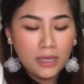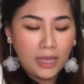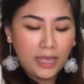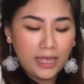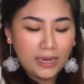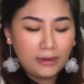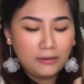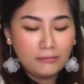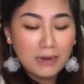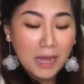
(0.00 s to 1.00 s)

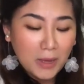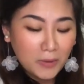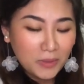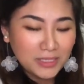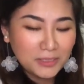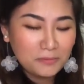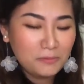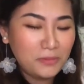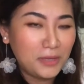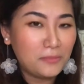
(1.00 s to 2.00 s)
and now it's
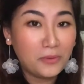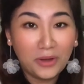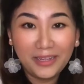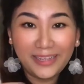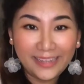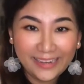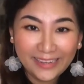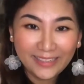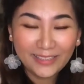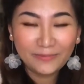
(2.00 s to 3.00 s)
being brought here,
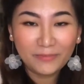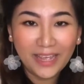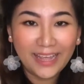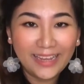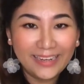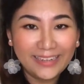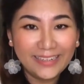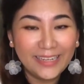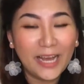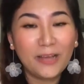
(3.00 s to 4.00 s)
and
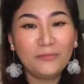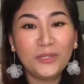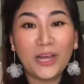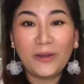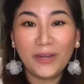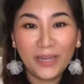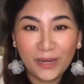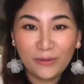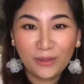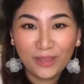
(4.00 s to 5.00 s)
I'm sharing
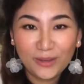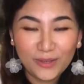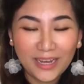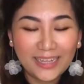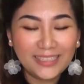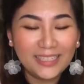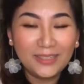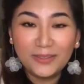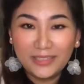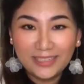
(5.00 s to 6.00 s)
it with you guys, the
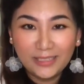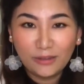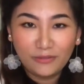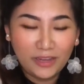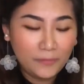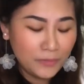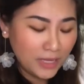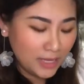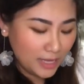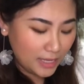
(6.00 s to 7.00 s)
goodness of it.
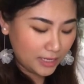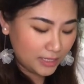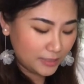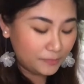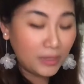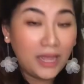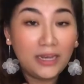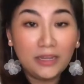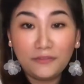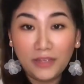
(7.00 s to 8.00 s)
I
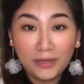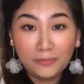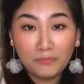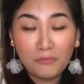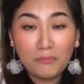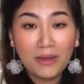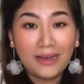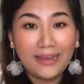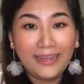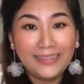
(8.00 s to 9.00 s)
love it.
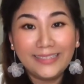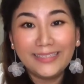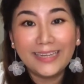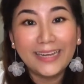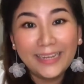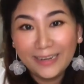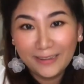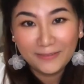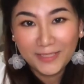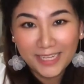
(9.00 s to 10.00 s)
My son
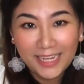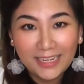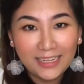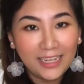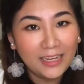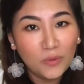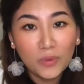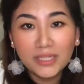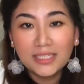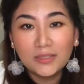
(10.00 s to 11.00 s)
loves it. It
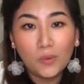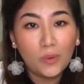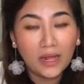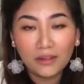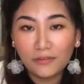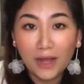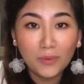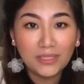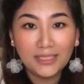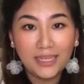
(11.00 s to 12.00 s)
works well for
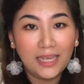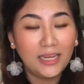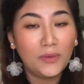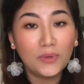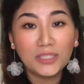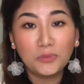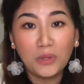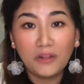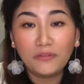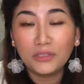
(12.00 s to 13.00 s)
our skin. It works
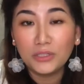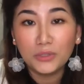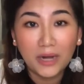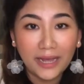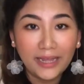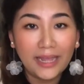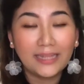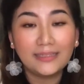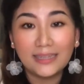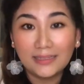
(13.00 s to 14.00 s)
well for dry
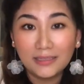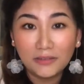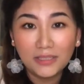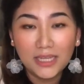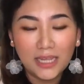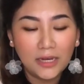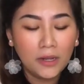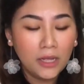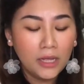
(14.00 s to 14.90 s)
and sensitive skin,